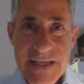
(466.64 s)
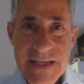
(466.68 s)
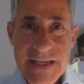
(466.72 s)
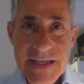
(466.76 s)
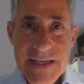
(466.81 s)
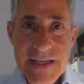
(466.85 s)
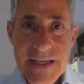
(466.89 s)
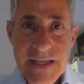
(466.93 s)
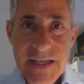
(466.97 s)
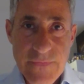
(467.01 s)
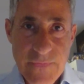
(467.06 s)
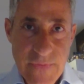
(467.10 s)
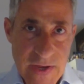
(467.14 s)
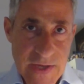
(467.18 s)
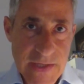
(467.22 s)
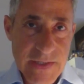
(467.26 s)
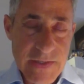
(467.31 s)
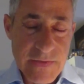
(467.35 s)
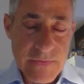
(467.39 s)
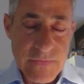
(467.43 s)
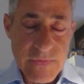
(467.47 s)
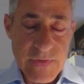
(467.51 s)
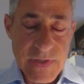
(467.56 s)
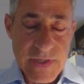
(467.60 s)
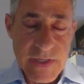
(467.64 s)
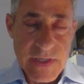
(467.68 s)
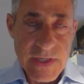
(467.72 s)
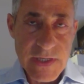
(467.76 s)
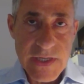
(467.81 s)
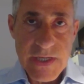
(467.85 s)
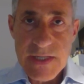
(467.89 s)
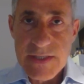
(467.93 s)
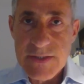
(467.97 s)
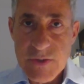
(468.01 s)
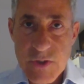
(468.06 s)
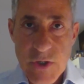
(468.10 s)
effectively,
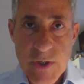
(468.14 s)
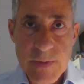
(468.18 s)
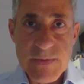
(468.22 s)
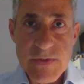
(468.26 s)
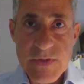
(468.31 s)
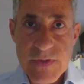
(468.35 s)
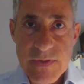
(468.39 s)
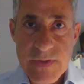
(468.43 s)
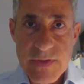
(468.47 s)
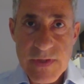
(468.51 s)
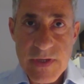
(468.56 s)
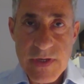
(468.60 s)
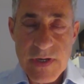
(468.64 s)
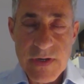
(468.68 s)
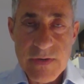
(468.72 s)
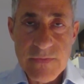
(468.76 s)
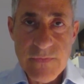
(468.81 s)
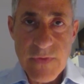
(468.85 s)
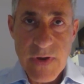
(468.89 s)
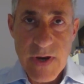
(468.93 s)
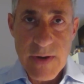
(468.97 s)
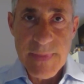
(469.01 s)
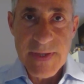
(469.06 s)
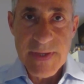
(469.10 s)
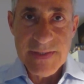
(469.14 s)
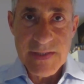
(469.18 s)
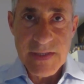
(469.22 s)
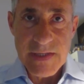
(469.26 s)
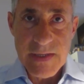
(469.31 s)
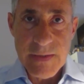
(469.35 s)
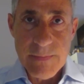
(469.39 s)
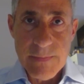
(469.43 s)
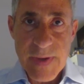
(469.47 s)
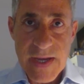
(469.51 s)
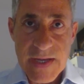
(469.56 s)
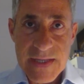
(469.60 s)
in terms of their environmental
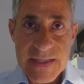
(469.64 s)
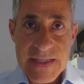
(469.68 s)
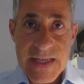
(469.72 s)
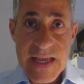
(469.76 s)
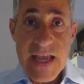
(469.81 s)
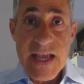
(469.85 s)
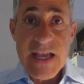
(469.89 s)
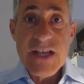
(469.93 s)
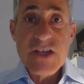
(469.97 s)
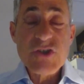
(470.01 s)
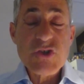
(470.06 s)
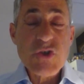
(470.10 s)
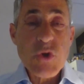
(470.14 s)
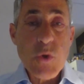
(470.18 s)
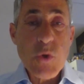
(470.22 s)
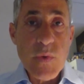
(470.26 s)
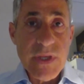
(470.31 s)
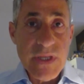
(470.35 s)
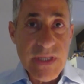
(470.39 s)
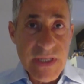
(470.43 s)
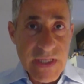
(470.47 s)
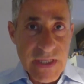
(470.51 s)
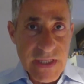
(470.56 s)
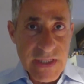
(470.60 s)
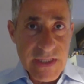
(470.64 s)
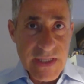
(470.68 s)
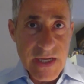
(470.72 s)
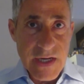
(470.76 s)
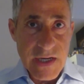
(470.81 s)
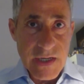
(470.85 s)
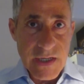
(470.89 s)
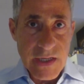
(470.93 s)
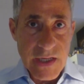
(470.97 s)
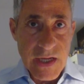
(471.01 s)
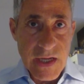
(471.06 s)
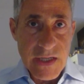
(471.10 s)
impact. So we need
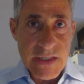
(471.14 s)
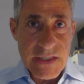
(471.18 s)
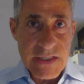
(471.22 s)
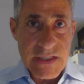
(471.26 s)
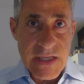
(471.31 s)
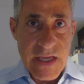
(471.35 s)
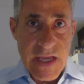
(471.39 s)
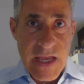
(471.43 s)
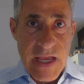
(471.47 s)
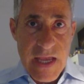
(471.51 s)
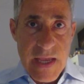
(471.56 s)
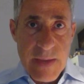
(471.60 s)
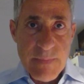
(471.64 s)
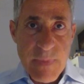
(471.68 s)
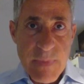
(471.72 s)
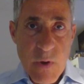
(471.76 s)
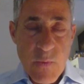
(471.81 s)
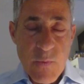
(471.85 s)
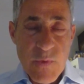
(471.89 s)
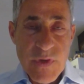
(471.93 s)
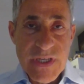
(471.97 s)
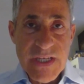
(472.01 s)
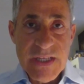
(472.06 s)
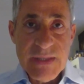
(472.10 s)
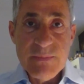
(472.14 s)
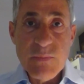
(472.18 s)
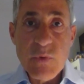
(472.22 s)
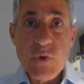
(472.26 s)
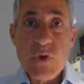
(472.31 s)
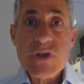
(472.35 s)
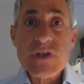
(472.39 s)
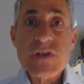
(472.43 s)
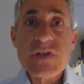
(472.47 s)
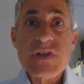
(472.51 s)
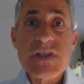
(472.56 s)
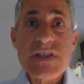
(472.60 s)
airlines, but we need more
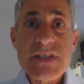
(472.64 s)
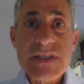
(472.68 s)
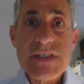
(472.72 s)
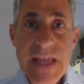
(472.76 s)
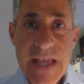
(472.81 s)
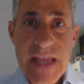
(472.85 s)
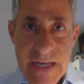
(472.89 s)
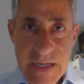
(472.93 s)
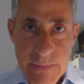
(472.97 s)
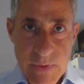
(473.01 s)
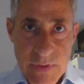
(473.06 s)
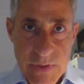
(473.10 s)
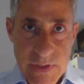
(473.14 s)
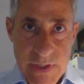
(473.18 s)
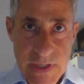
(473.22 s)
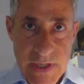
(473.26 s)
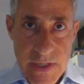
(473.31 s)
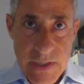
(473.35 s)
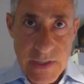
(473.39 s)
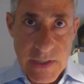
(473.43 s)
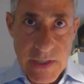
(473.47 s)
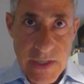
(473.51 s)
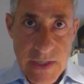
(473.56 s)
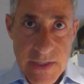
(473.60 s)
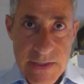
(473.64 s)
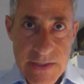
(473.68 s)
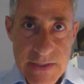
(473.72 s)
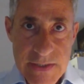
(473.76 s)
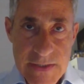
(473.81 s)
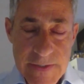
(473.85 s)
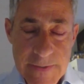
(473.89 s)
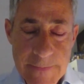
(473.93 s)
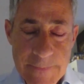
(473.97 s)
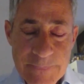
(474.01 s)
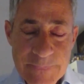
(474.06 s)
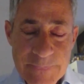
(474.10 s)
sustainable airlines.
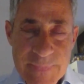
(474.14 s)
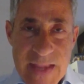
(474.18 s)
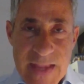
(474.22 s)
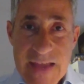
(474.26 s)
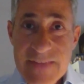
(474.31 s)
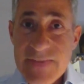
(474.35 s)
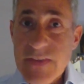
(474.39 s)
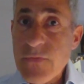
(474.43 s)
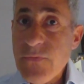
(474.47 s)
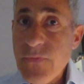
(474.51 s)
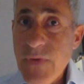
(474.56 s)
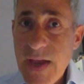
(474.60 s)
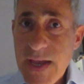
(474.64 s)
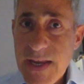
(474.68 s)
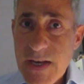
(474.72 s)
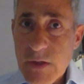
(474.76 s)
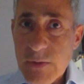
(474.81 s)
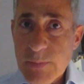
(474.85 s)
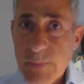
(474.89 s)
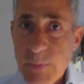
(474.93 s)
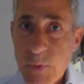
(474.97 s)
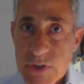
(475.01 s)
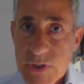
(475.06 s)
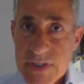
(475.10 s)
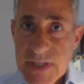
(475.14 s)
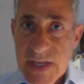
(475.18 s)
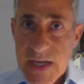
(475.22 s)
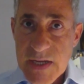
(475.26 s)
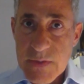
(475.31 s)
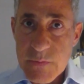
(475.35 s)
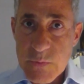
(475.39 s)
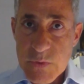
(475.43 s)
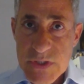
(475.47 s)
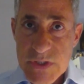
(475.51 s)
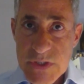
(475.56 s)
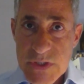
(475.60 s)
And the final point I
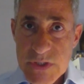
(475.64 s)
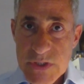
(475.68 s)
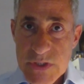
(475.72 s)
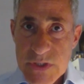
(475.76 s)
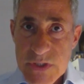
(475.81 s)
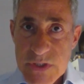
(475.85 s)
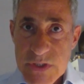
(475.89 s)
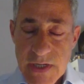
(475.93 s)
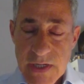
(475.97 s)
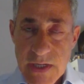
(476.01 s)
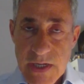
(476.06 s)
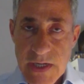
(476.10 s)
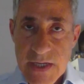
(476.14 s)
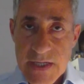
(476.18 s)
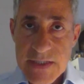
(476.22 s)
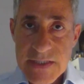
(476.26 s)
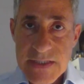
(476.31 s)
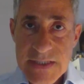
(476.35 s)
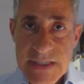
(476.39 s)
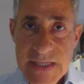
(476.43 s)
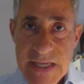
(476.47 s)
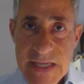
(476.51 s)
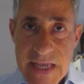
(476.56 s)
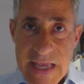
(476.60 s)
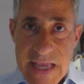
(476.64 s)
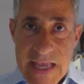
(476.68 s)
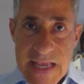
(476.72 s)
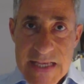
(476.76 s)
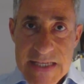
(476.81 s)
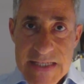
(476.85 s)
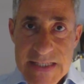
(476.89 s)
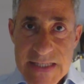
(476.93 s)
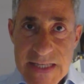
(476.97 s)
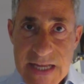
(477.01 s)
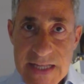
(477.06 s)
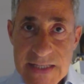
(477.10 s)
would say on airlines is
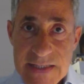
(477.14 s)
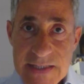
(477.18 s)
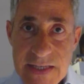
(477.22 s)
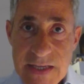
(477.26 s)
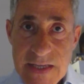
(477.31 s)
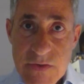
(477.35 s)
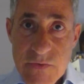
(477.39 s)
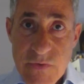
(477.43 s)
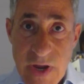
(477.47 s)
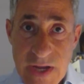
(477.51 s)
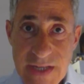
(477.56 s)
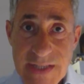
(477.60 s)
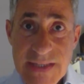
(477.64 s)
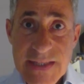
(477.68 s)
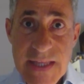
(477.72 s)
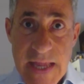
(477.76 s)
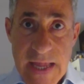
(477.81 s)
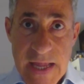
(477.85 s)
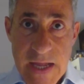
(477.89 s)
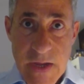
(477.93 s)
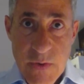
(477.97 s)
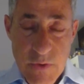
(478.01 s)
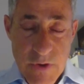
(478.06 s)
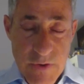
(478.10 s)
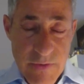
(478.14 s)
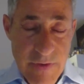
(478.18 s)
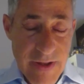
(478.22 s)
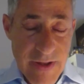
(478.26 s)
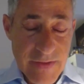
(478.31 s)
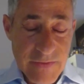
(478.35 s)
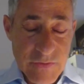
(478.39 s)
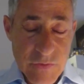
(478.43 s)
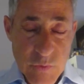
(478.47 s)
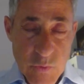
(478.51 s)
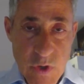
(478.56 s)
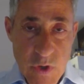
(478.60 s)
that right now around the
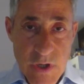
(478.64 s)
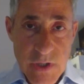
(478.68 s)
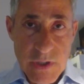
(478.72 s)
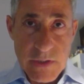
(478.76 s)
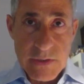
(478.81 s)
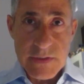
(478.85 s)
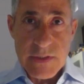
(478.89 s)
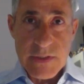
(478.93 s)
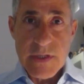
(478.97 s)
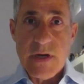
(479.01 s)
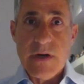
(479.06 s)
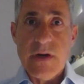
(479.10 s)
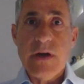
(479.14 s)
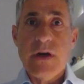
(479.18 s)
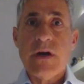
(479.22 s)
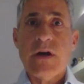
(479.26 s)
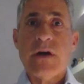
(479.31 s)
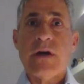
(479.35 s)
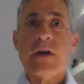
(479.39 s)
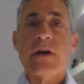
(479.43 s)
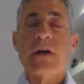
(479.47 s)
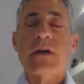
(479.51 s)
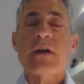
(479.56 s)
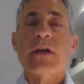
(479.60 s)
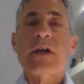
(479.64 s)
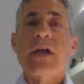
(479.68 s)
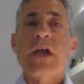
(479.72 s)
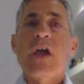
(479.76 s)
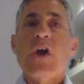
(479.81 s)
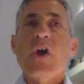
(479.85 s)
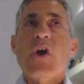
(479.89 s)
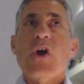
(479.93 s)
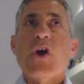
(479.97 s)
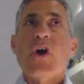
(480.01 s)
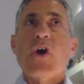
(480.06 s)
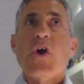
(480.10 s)
world there are
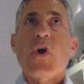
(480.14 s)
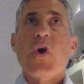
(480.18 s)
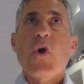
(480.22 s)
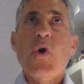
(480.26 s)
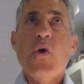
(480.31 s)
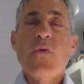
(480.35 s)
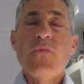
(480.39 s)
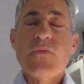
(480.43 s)
over